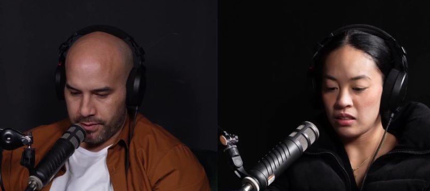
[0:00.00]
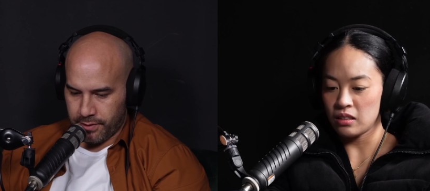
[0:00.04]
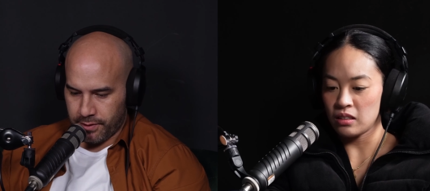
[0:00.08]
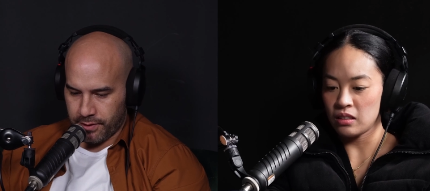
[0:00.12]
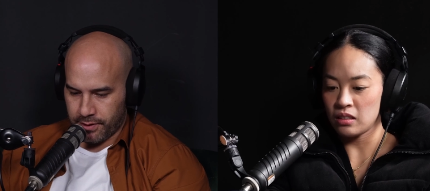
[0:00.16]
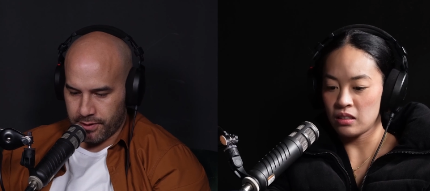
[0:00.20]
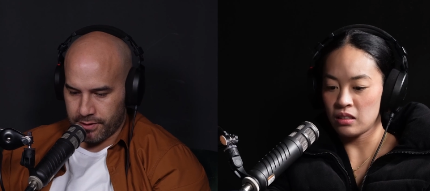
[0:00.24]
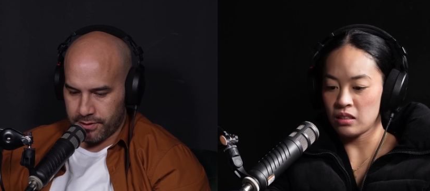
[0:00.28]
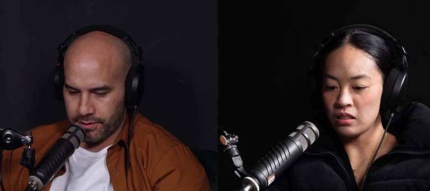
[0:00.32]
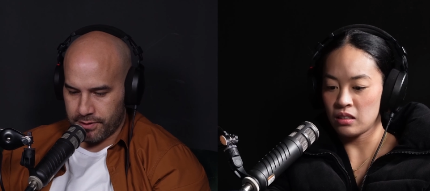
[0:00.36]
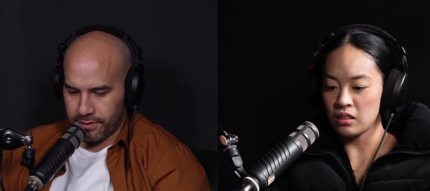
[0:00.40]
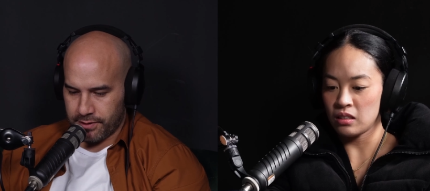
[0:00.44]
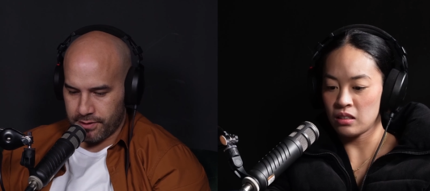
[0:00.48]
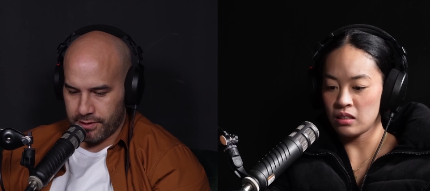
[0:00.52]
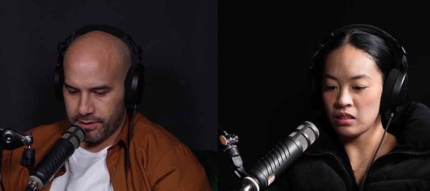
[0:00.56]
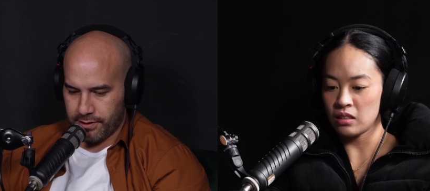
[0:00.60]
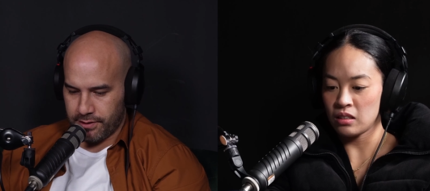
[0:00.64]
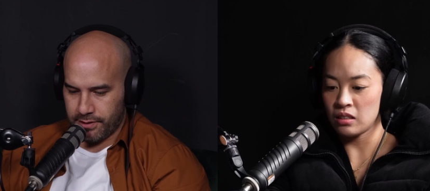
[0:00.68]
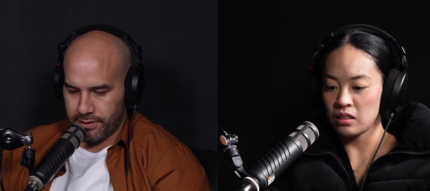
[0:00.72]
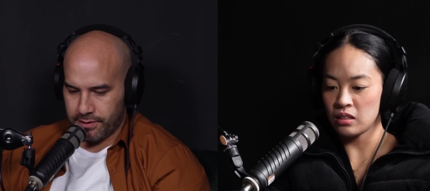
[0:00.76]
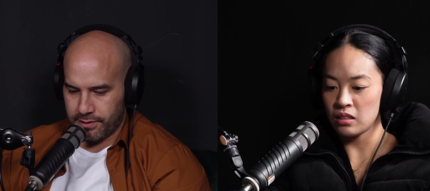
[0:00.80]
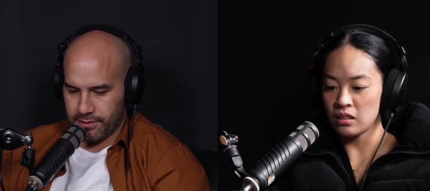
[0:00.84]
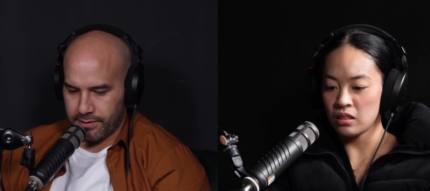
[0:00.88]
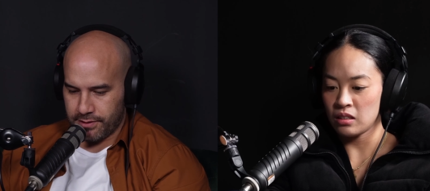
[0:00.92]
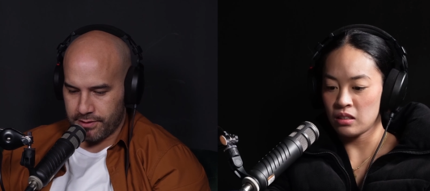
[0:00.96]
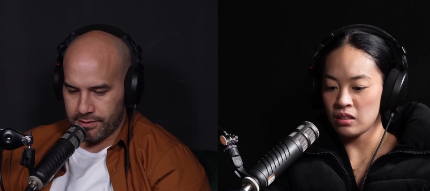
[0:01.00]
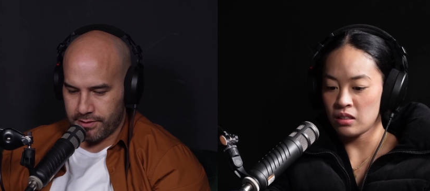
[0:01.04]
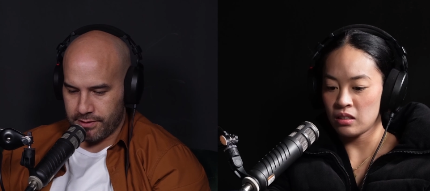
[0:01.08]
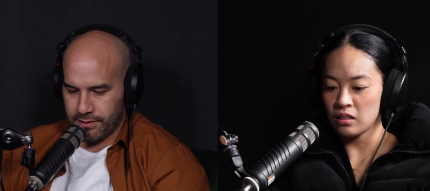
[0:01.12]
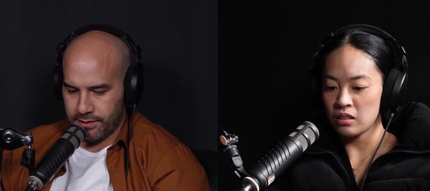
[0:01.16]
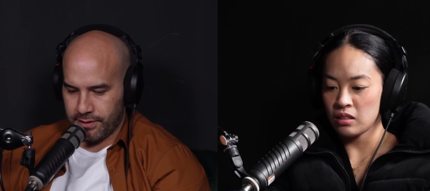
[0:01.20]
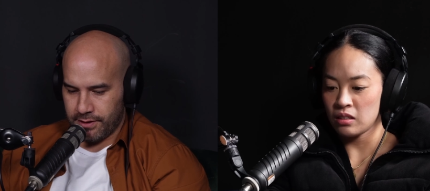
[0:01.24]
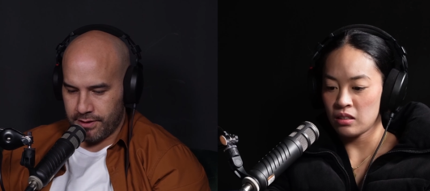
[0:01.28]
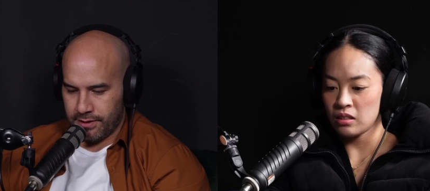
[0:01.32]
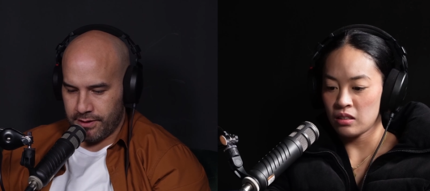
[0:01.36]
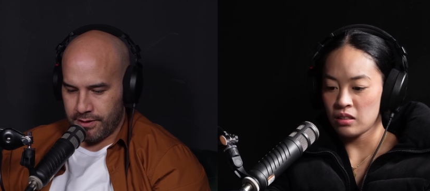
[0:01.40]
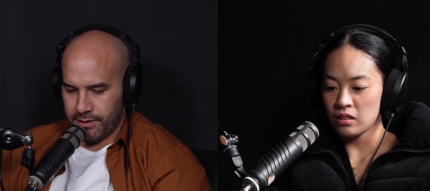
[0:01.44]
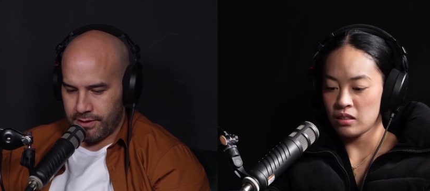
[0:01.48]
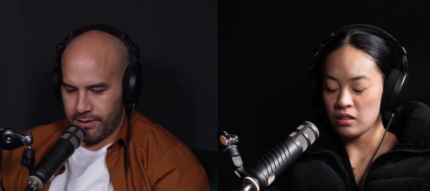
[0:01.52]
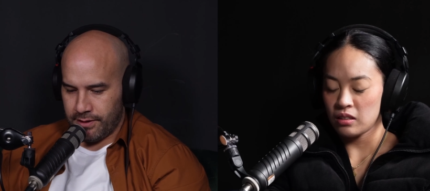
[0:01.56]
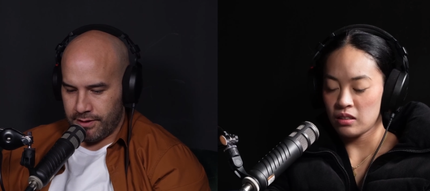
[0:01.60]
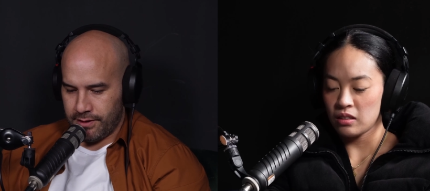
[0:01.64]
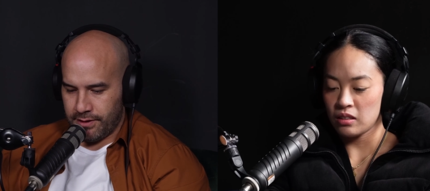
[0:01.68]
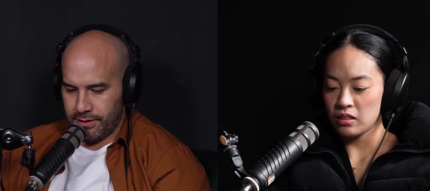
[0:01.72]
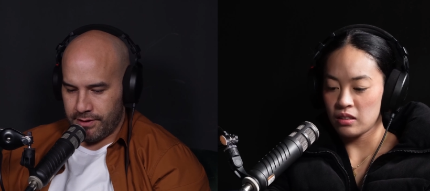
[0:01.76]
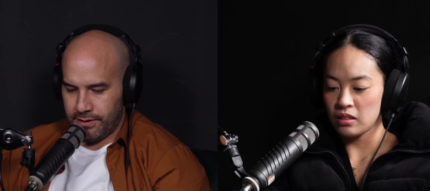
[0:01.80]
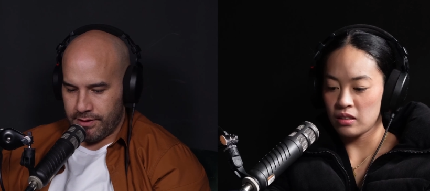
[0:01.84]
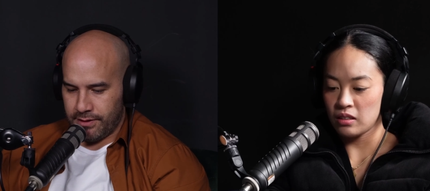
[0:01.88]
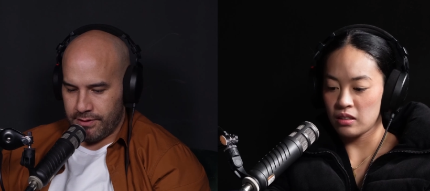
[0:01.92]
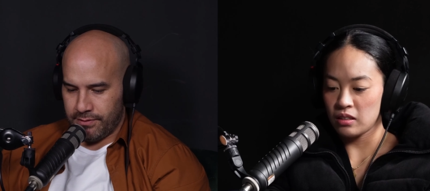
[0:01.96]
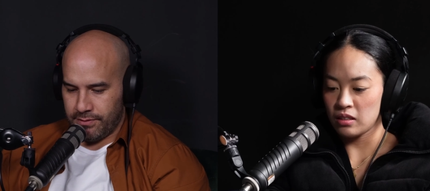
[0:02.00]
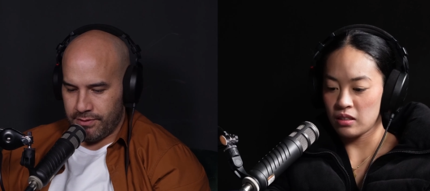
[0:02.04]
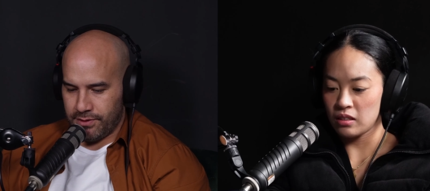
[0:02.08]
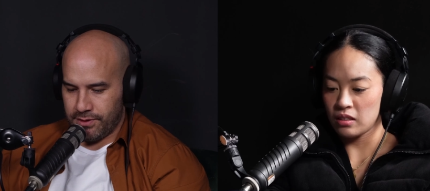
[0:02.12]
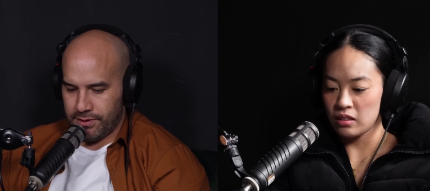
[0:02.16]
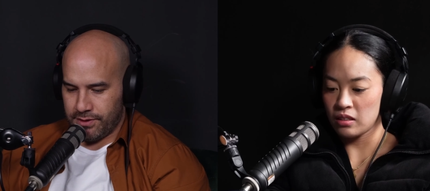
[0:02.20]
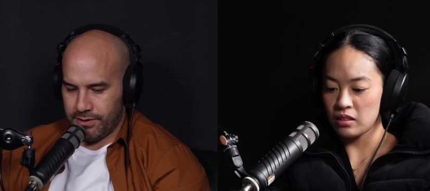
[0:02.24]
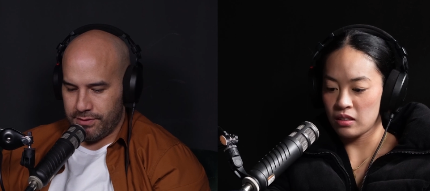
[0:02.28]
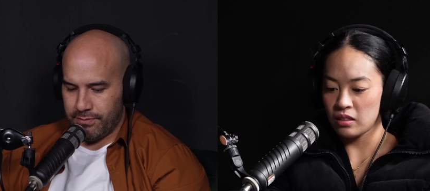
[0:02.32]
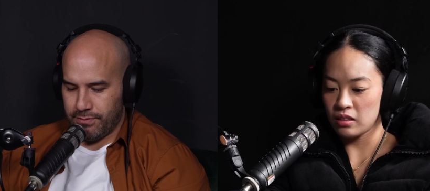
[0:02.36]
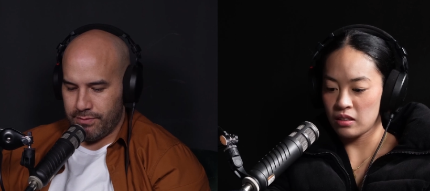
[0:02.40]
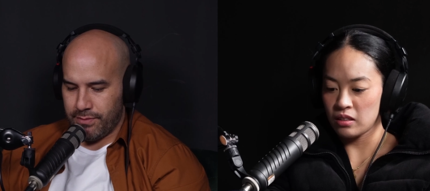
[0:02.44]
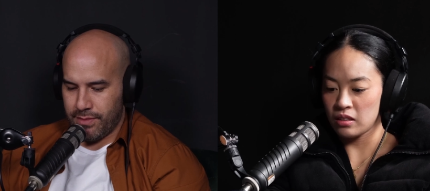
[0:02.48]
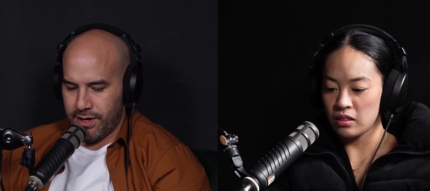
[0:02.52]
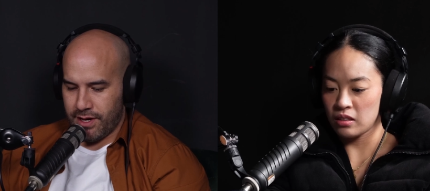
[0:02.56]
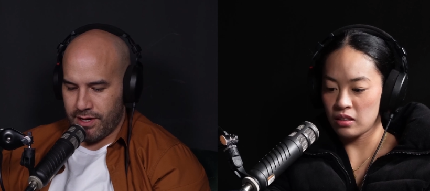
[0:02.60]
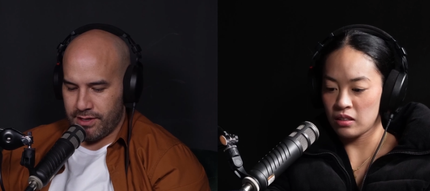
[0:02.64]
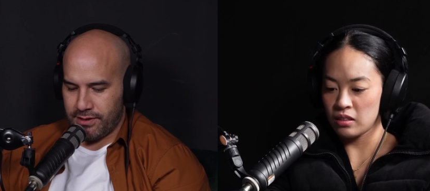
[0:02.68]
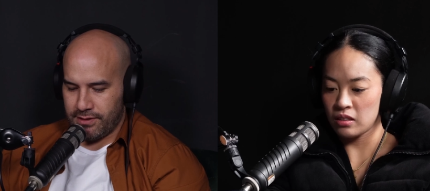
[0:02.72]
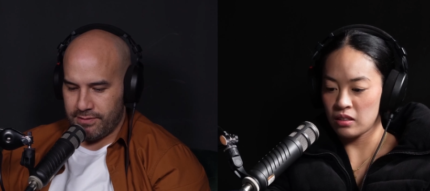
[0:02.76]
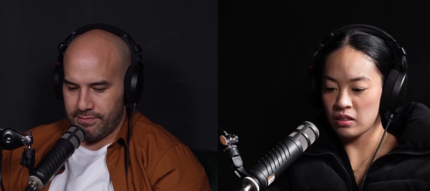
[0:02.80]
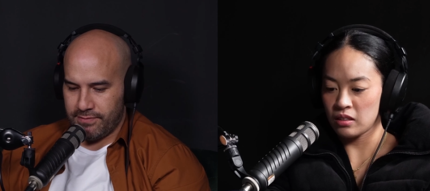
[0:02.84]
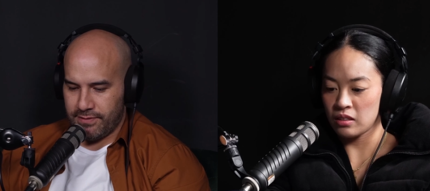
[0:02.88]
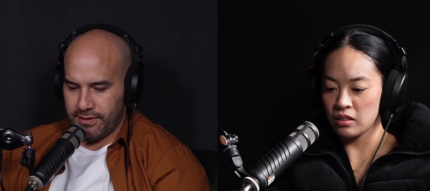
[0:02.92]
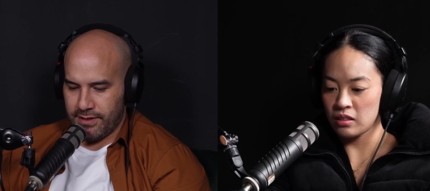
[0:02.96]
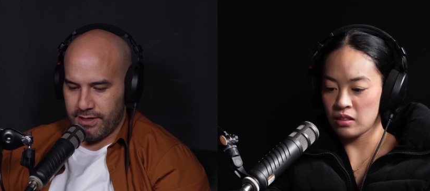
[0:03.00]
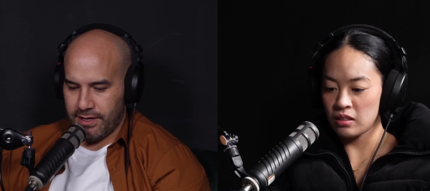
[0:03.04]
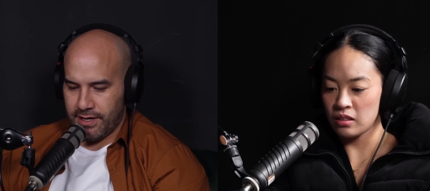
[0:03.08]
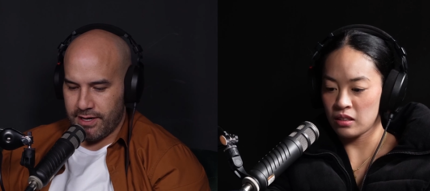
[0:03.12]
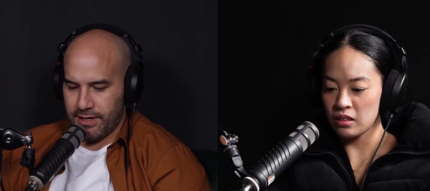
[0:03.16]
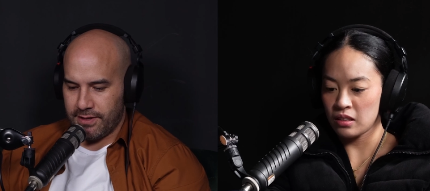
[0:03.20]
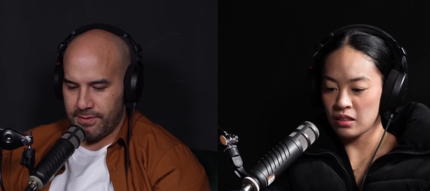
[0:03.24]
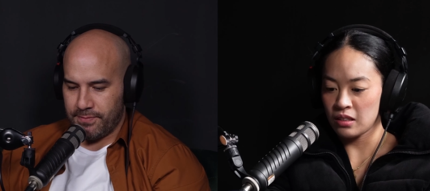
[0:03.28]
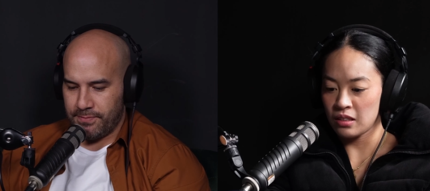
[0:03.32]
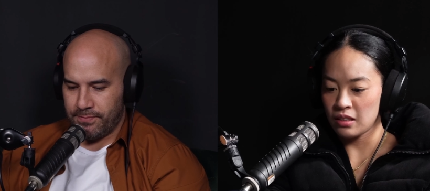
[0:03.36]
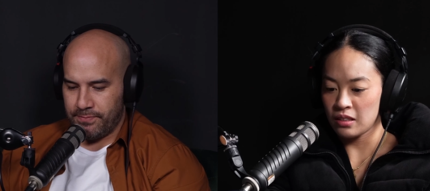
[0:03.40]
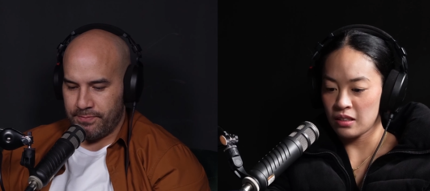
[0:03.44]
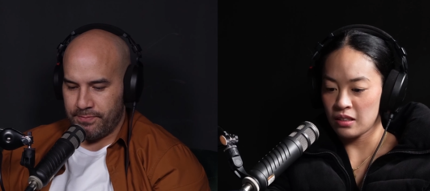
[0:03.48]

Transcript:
Speaker 1: Oh, it's just loading. It's just, just a massive delay.